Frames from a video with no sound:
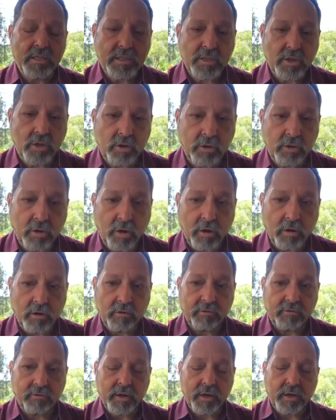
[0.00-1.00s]
skull
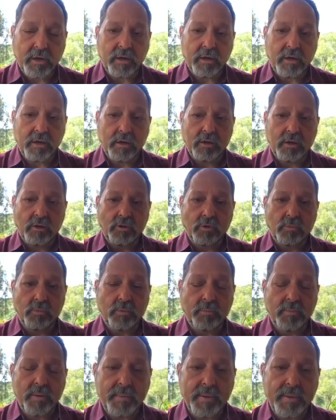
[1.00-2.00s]
of a
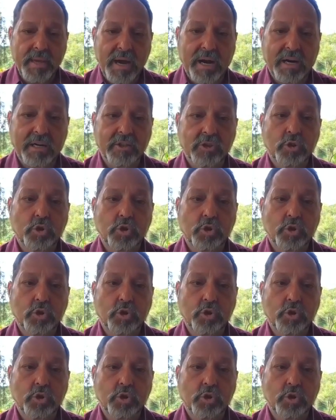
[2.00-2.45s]
human baby are